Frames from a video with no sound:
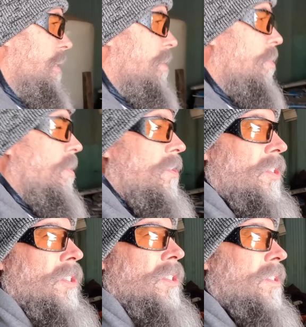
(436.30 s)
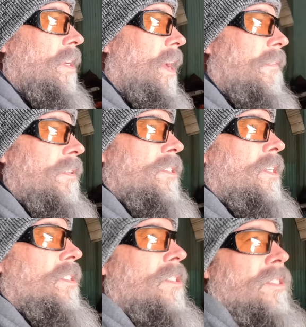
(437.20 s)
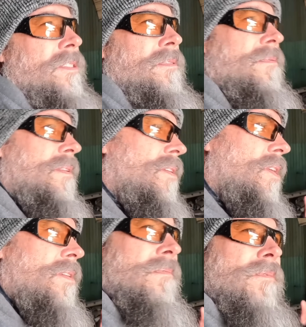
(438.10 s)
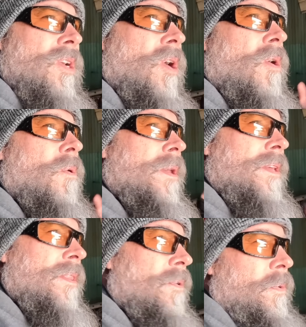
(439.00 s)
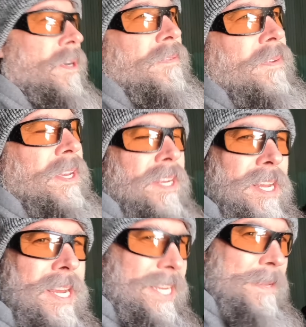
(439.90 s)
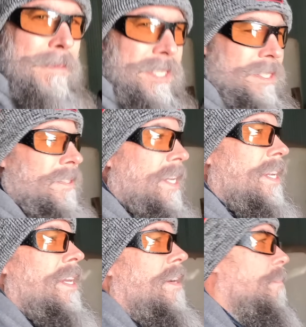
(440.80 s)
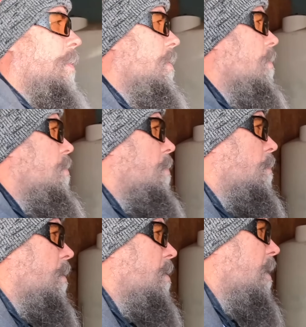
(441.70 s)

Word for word: the church, ever since co and then the word vid, I'm still not allowed to put those two words